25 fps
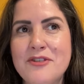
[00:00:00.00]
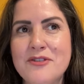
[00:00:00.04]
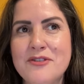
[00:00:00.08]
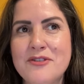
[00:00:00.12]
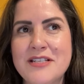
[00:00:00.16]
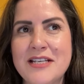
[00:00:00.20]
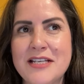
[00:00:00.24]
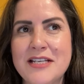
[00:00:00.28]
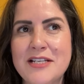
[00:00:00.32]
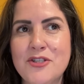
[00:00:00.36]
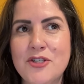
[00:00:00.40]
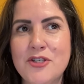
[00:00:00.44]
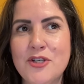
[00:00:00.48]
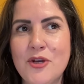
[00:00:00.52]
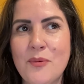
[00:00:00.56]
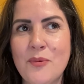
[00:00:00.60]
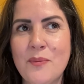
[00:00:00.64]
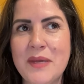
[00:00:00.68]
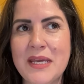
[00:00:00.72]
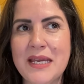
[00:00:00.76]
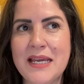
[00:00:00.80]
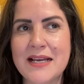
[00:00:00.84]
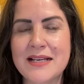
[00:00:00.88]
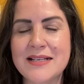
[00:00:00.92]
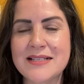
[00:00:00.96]
to see too,
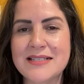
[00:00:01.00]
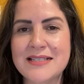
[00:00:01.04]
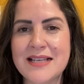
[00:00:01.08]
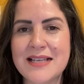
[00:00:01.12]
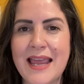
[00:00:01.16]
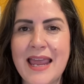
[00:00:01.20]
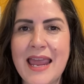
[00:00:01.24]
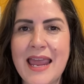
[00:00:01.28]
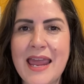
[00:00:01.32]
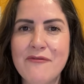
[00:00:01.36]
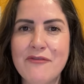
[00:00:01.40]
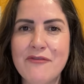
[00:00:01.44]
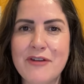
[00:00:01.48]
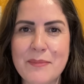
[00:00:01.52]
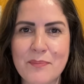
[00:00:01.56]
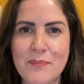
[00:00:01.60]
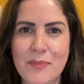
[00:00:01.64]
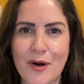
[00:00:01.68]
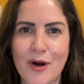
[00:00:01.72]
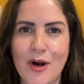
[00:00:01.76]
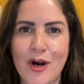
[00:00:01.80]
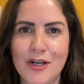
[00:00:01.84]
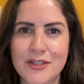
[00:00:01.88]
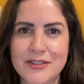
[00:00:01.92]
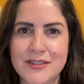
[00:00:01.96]
because every
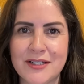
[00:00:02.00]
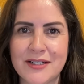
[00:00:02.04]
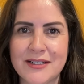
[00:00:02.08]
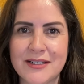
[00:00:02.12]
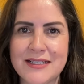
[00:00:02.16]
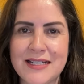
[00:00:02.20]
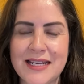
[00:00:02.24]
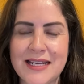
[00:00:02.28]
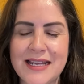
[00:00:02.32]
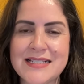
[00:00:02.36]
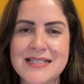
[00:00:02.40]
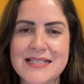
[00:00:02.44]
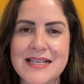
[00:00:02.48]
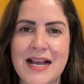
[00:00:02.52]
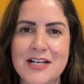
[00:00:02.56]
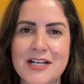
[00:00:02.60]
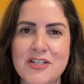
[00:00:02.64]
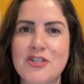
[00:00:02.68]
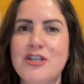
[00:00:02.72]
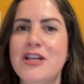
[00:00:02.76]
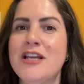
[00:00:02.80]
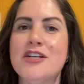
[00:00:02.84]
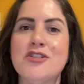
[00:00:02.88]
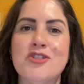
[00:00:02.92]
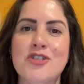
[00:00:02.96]
product is
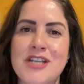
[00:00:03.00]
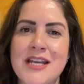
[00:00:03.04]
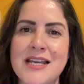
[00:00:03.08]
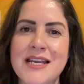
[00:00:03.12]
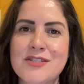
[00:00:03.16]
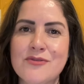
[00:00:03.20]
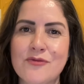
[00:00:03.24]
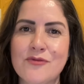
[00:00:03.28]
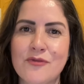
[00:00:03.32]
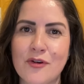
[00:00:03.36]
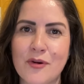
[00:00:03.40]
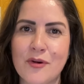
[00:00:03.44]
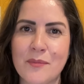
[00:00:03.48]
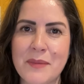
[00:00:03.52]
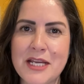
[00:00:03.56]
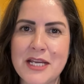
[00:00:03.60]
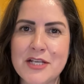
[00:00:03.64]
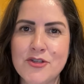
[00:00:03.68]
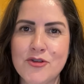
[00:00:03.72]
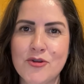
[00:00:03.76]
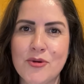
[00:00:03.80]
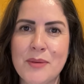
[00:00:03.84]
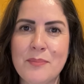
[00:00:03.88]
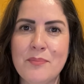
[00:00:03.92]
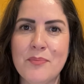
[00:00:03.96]
actually a chance for me
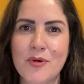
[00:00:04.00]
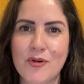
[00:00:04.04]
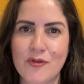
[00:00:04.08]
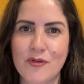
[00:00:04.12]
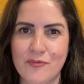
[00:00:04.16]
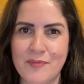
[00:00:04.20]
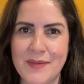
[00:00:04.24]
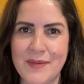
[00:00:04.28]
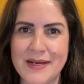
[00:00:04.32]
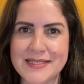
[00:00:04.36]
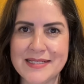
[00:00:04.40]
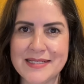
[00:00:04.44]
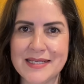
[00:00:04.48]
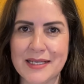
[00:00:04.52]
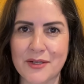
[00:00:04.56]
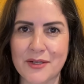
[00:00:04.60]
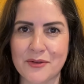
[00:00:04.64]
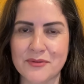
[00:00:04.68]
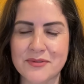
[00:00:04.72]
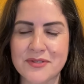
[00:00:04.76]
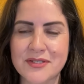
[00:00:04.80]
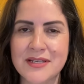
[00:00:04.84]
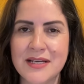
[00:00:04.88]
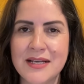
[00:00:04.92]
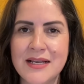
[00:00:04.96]
to improve my
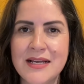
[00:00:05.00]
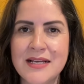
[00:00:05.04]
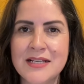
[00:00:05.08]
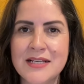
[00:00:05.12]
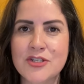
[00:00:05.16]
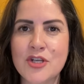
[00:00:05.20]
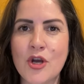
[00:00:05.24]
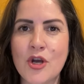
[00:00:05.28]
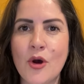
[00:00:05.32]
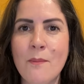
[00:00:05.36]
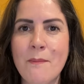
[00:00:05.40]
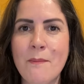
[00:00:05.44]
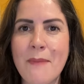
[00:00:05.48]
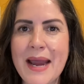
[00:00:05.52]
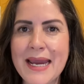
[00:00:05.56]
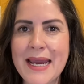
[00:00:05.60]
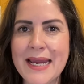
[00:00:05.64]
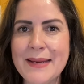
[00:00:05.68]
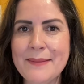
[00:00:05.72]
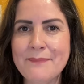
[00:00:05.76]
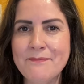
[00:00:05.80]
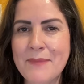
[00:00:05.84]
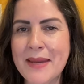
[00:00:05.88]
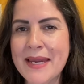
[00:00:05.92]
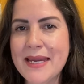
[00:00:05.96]
skills. So
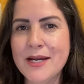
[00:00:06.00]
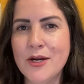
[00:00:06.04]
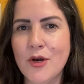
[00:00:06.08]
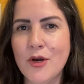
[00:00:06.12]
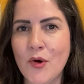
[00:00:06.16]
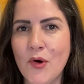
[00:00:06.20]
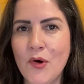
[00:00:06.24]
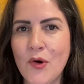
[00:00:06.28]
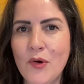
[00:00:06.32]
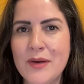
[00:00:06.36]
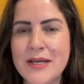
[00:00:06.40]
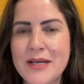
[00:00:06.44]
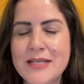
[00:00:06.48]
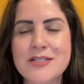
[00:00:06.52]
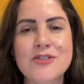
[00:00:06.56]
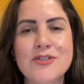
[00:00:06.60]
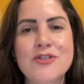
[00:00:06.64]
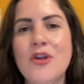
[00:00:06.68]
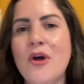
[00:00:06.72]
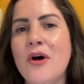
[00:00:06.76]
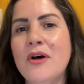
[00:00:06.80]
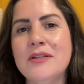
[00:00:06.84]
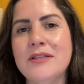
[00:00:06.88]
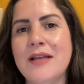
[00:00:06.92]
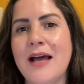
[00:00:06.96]
my main goal is
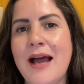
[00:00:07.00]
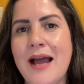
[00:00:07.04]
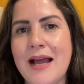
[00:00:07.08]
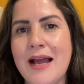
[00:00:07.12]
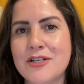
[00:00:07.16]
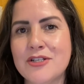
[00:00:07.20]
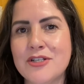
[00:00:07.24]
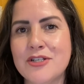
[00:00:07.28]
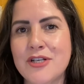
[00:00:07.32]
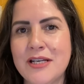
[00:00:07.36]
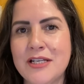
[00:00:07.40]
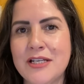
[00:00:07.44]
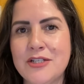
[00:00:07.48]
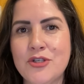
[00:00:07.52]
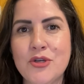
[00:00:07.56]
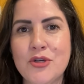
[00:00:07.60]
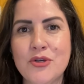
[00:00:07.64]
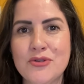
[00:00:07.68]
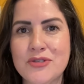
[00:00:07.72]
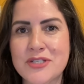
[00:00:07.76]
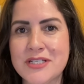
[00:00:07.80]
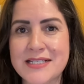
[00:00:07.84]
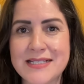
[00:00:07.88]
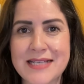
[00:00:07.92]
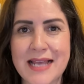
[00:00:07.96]
not actually to
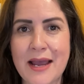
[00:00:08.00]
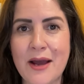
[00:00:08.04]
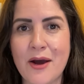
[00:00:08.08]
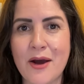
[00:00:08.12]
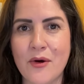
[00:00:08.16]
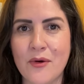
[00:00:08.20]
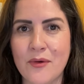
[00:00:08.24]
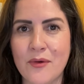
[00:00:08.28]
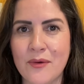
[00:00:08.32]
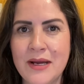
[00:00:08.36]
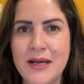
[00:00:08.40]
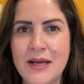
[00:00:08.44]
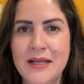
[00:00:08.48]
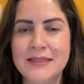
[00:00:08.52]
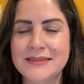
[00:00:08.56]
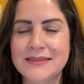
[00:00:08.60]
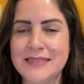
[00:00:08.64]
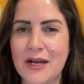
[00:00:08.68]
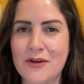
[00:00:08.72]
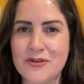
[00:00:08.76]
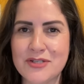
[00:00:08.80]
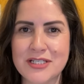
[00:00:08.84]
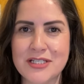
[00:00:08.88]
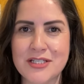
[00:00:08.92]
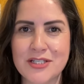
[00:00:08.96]
sell
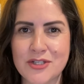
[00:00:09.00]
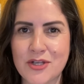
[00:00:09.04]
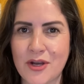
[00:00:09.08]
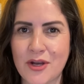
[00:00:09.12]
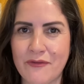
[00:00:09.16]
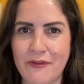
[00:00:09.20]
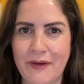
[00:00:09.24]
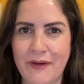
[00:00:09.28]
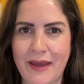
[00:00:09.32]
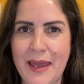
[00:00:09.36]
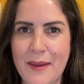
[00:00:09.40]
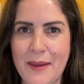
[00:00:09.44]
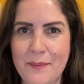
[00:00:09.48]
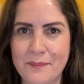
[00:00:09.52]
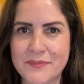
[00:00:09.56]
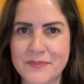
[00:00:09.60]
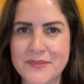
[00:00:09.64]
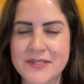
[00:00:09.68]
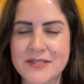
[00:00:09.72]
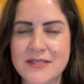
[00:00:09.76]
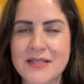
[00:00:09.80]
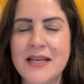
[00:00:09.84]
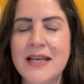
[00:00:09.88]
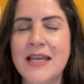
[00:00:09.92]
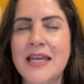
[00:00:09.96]
thousands of
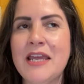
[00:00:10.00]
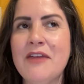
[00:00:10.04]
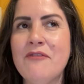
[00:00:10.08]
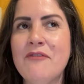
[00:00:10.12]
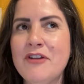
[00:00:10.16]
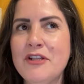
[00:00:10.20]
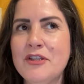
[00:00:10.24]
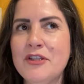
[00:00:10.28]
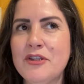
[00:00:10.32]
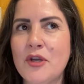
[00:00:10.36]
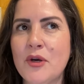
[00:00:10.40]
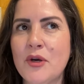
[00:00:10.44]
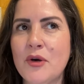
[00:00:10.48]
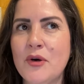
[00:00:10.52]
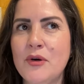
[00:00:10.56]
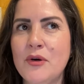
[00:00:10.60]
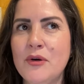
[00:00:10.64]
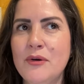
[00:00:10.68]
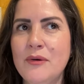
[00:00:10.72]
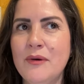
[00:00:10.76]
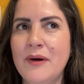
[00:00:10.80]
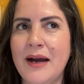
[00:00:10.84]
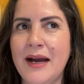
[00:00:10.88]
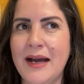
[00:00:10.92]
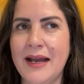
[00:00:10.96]
apps, even
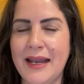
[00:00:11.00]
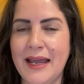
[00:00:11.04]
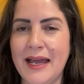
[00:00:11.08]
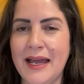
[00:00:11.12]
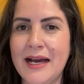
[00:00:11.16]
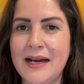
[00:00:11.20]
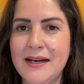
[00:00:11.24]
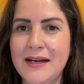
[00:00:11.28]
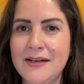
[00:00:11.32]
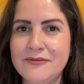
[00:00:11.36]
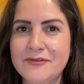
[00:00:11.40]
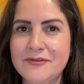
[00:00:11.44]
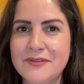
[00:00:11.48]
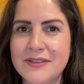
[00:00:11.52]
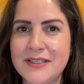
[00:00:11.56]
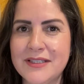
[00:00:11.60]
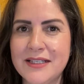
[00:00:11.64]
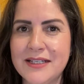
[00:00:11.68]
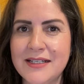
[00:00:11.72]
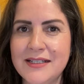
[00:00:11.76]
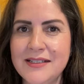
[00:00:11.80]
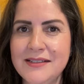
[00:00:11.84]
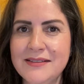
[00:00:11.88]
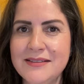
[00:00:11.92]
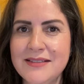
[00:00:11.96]
though I have
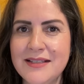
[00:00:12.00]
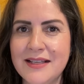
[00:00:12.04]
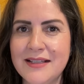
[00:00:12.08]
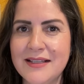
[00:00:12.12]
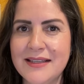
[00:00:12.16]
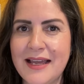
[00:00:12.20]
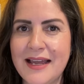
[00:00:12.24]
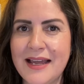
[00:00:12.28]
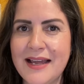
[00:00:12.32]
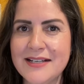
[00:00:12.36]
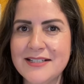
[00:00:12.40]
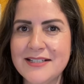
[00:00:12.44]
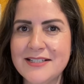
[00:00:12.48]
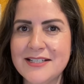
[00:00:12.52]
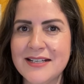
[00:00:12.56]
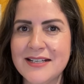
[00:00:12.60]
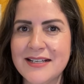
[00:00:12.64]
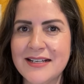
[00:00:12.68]
done that.